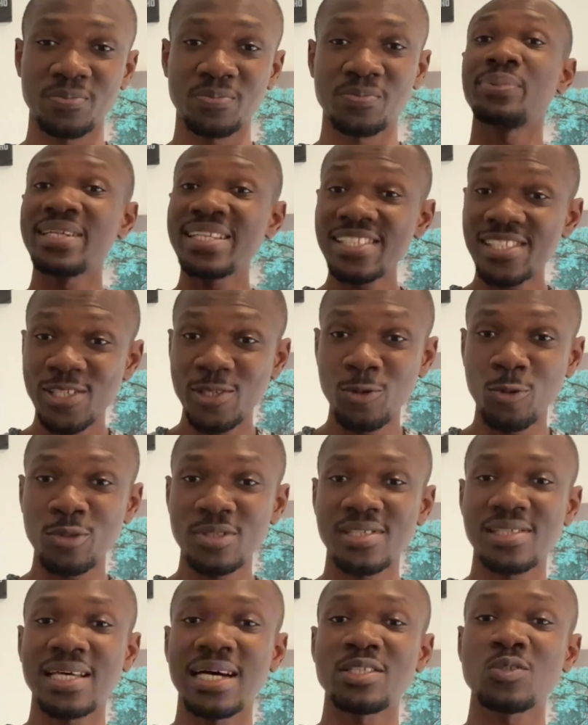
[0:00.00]
Please note
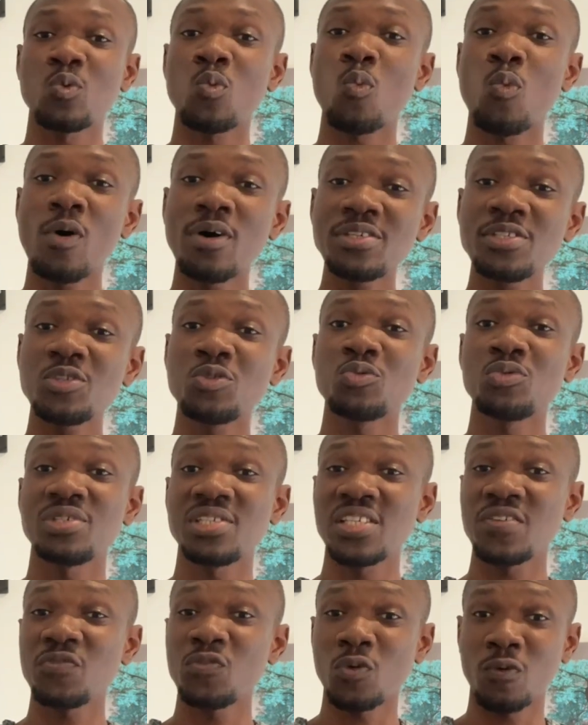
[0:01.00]
that once you
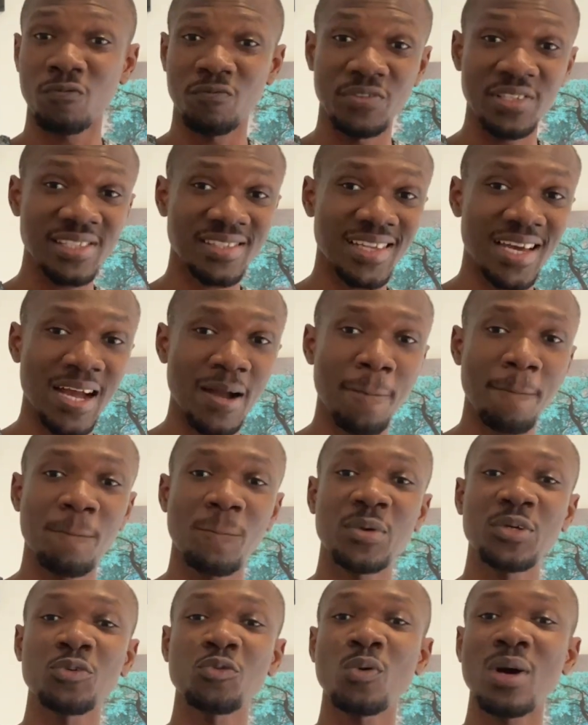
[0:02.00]
receive your visa,
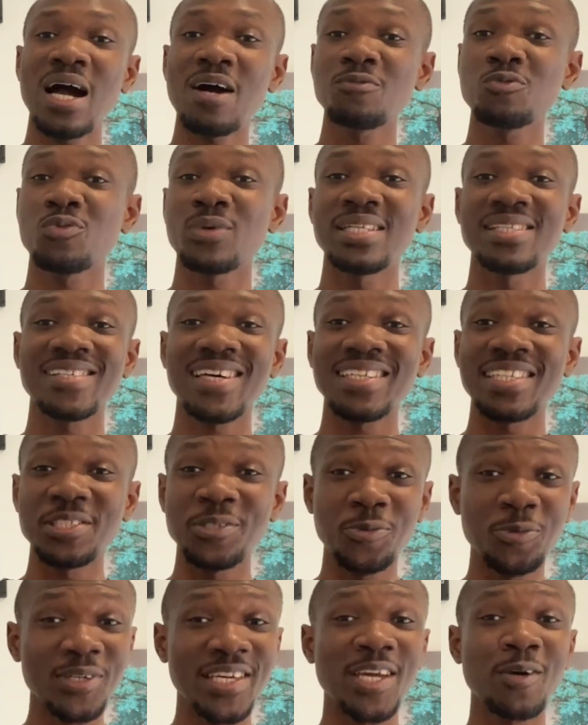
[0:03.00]
you have to enter the
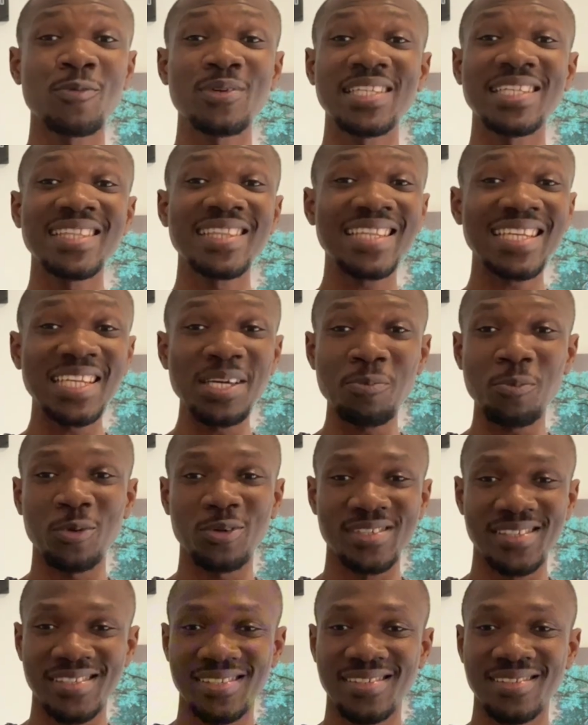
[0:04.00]
U K within three
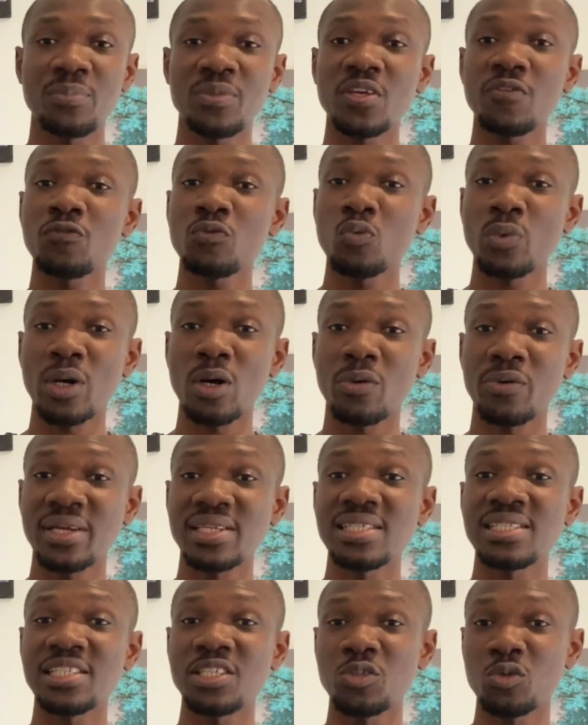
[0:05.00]
months. If you were
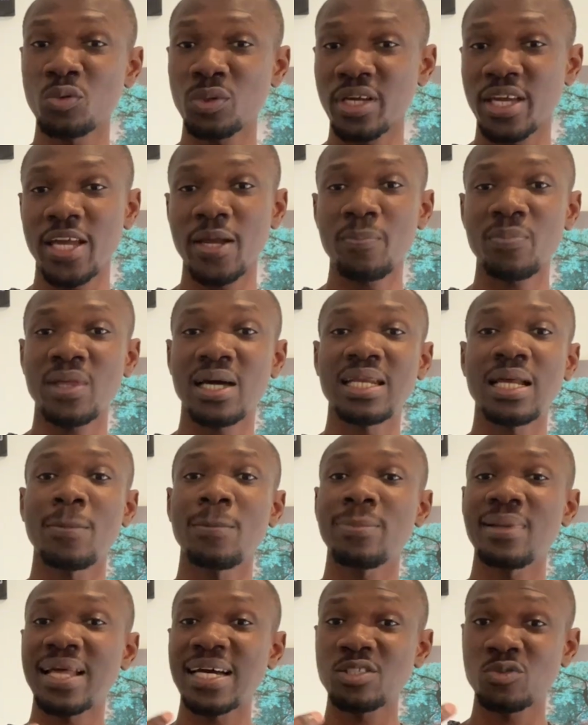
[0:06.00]
already in the U K and
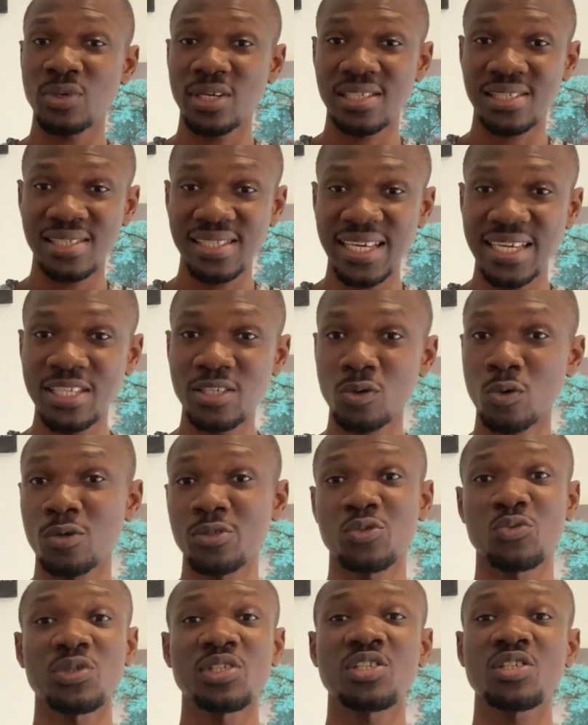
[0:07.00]
apply to extend or
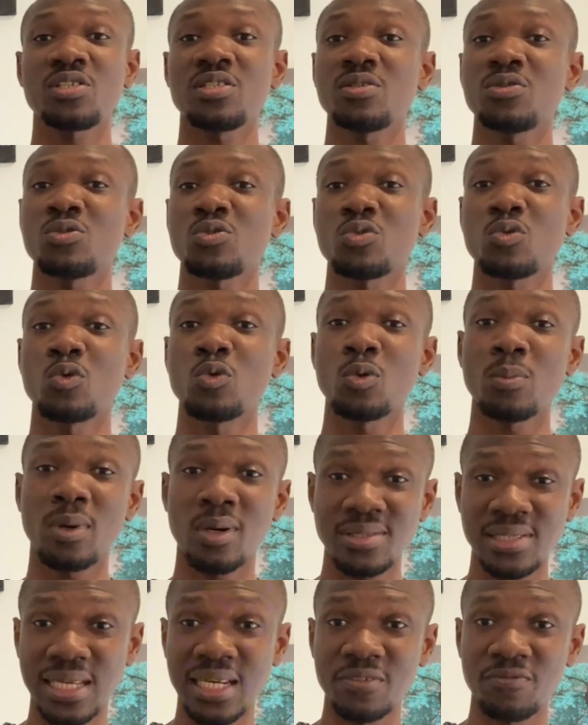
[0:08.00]
switch to
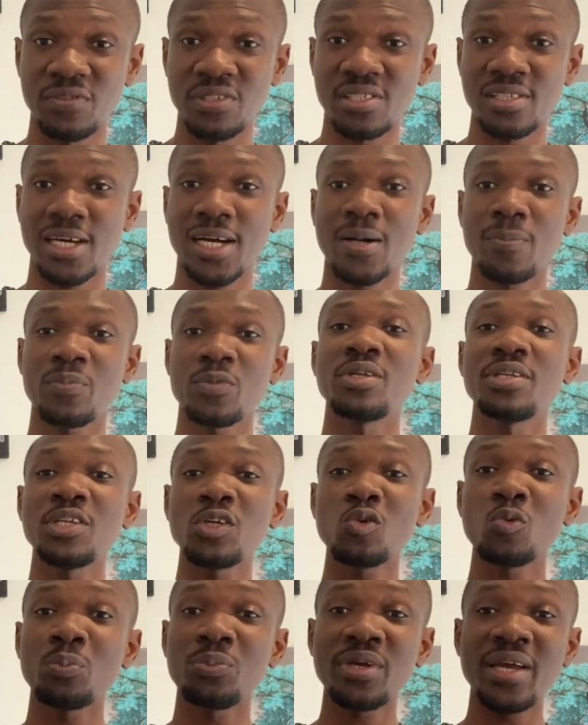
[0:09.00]
Global Talent Visa, a
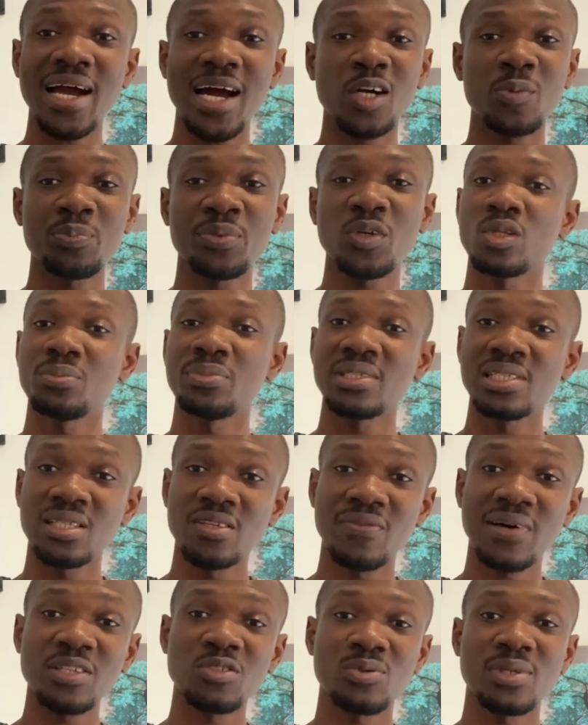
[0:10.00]
new B R P will be
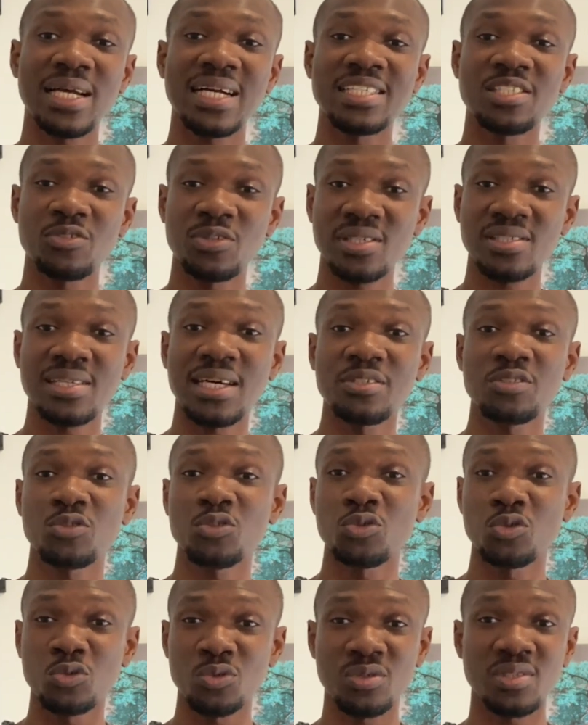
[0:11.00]
delivered to the address that you
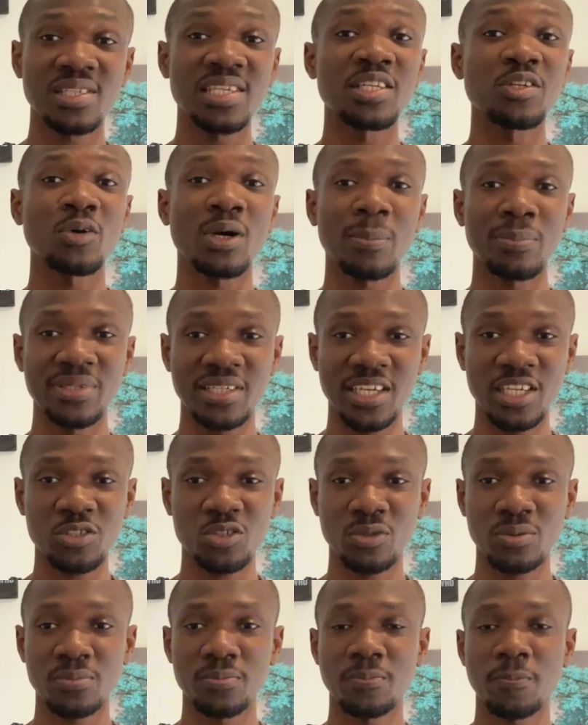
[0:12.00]
used in your
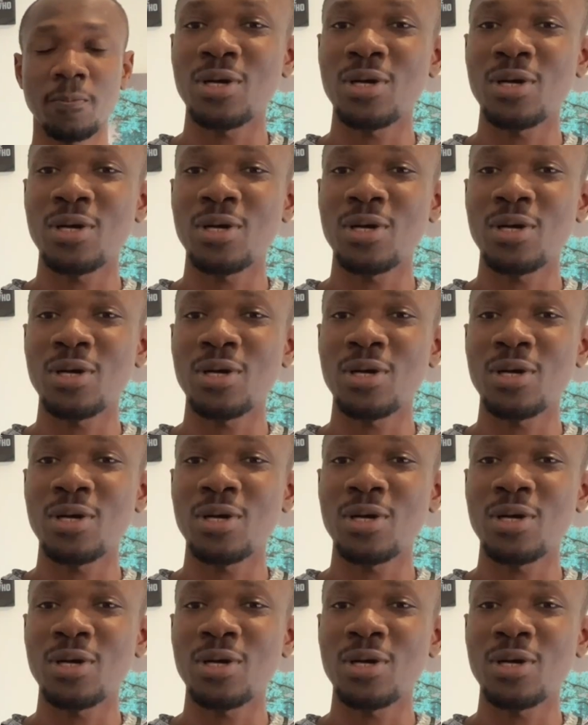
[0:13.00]
application.